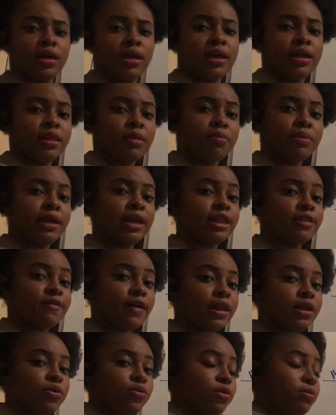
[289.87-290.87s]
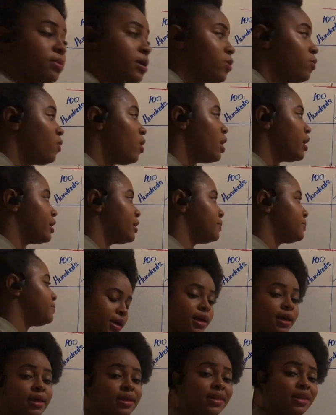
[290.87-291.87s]
The place value would be 1.
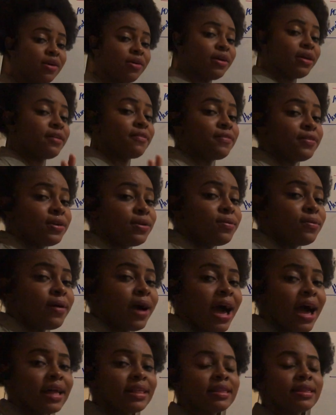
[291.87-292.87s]
Now, if you had